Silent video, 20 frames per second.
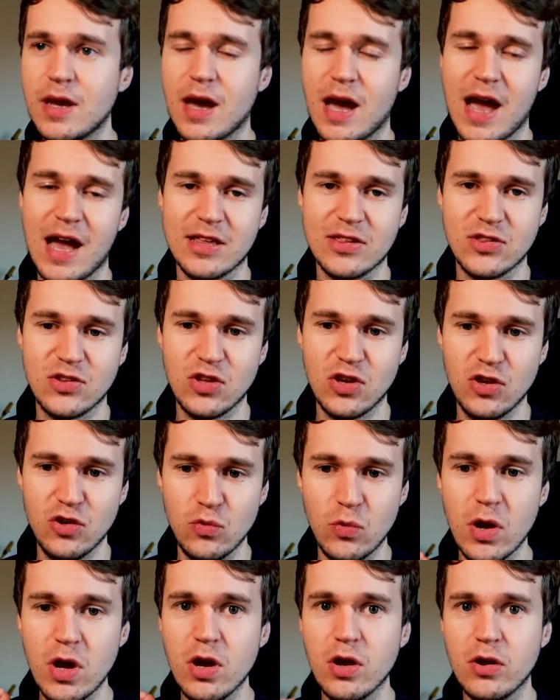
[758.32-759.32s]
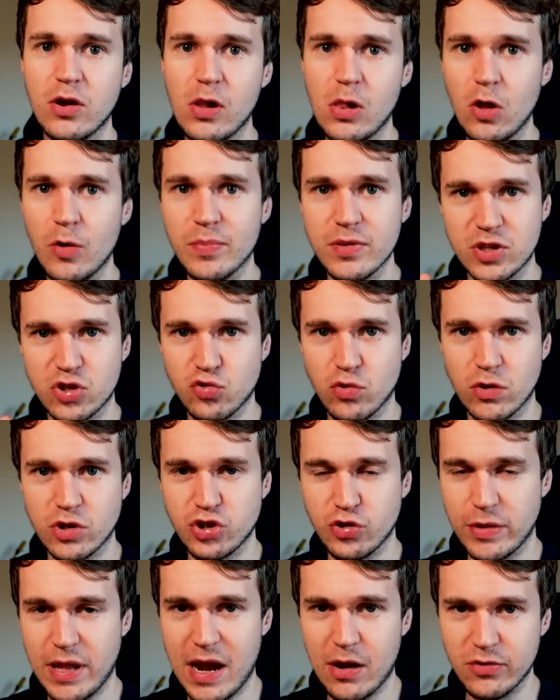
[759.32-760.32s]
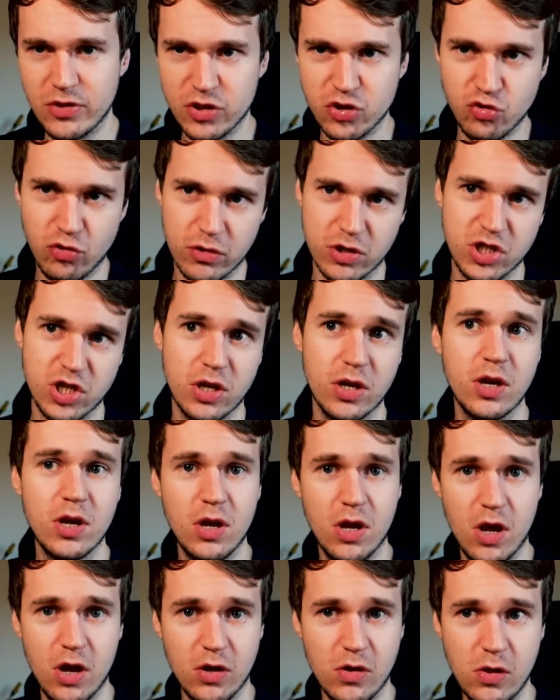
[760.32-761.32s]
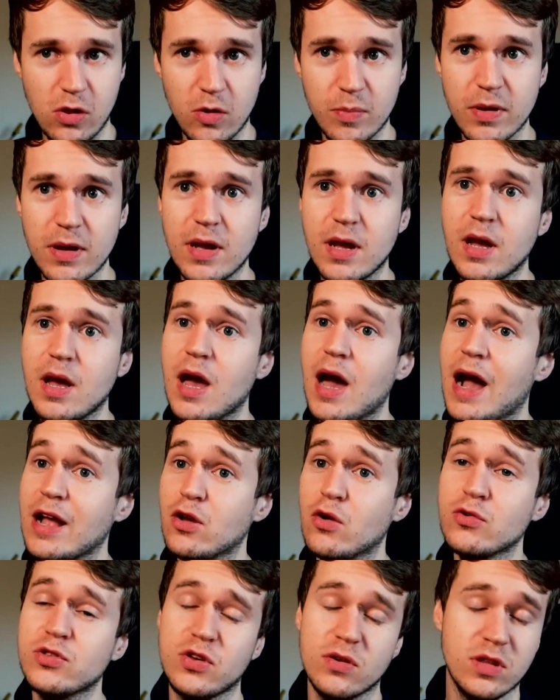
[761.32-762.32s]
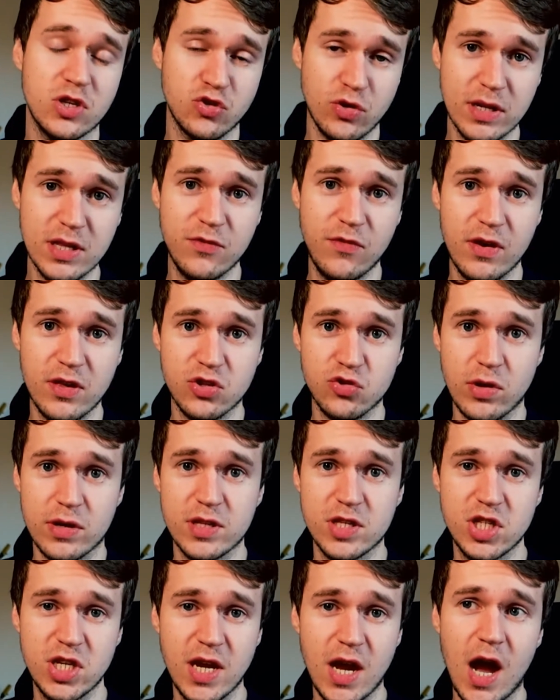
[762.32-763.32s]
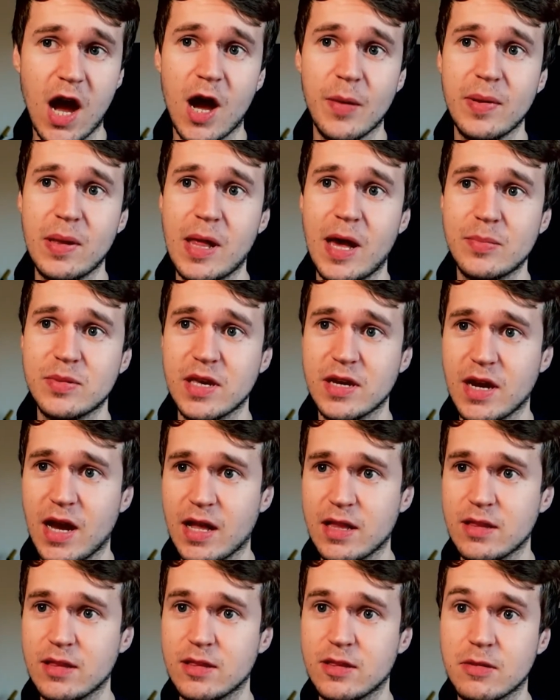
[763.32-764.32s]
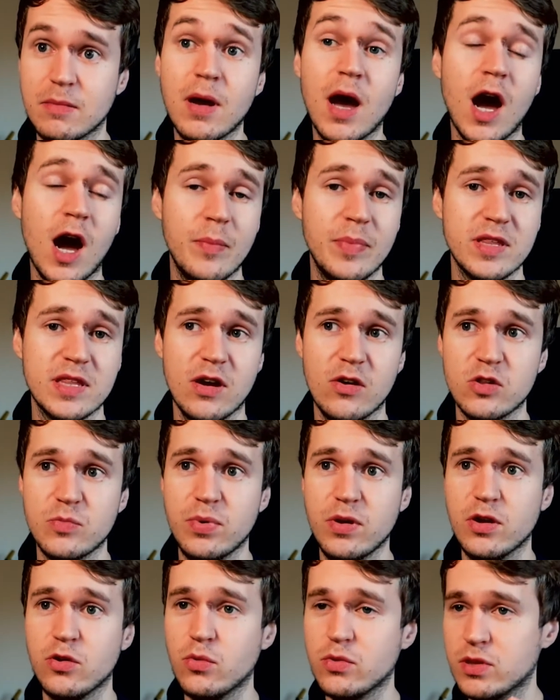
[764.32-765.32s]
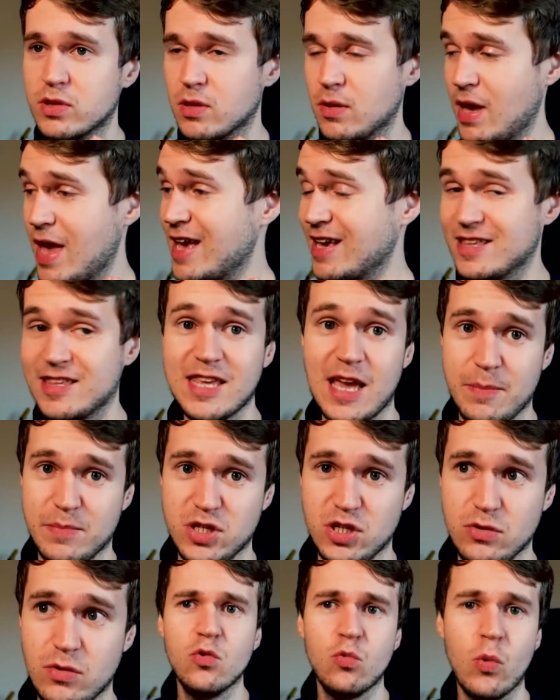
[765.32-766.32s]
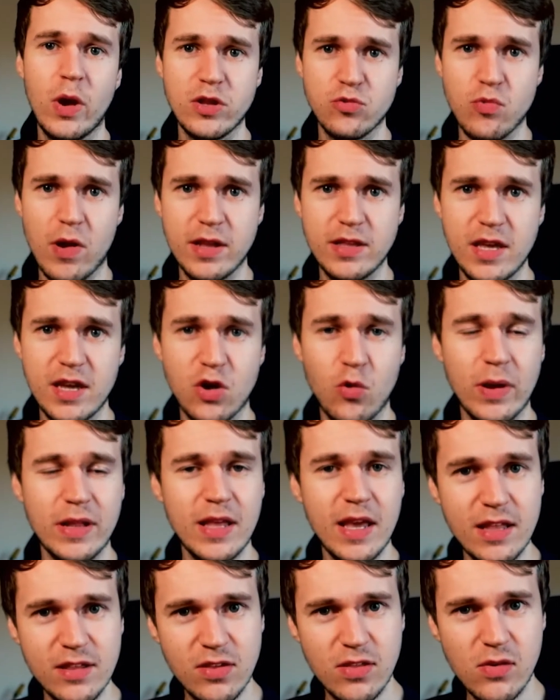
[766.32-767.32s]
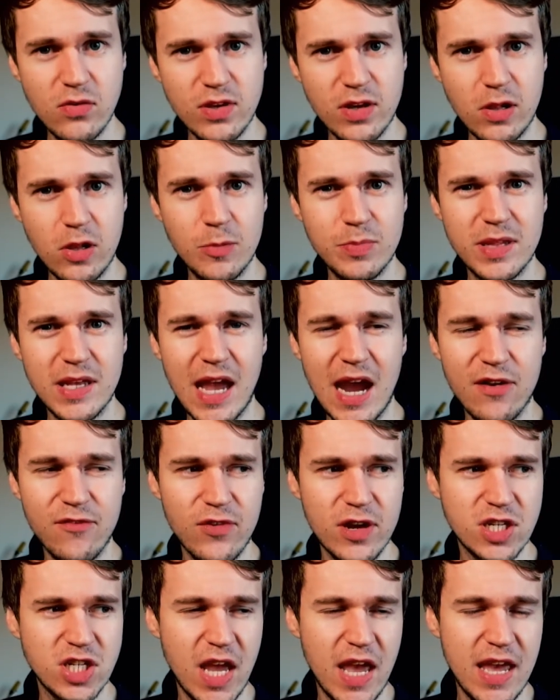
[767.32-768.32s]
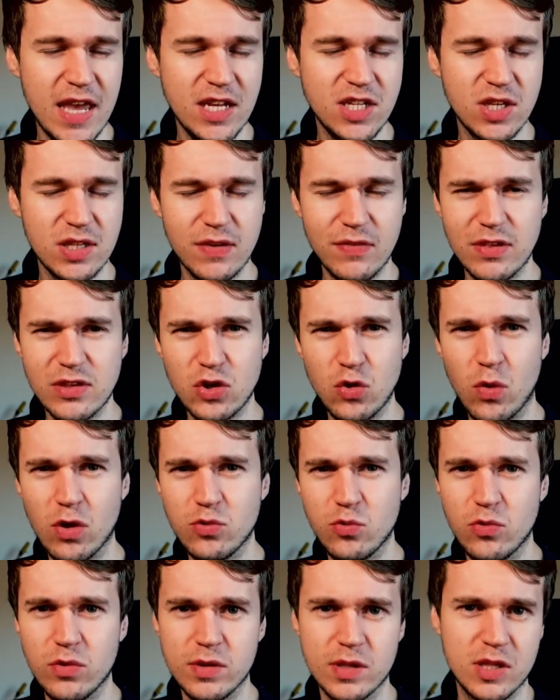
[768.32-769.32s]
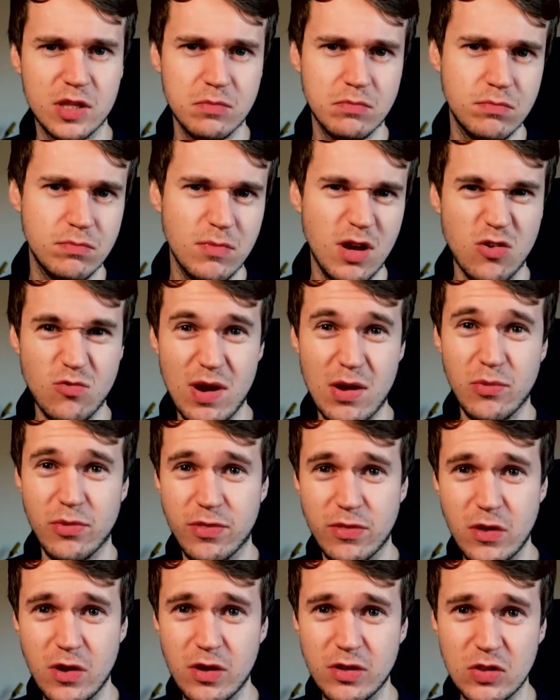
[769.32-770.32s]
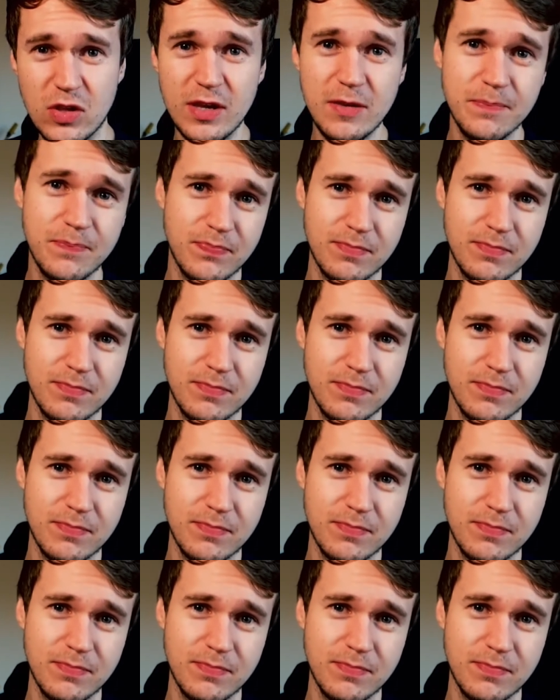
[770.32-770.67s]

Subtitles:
as to club structure and how to structure a club. And also the transfer strategy at RB Leipzig and RB Salzburg was exceptional. When Rangnick went into those clubs, the average ages of the squad was around 30.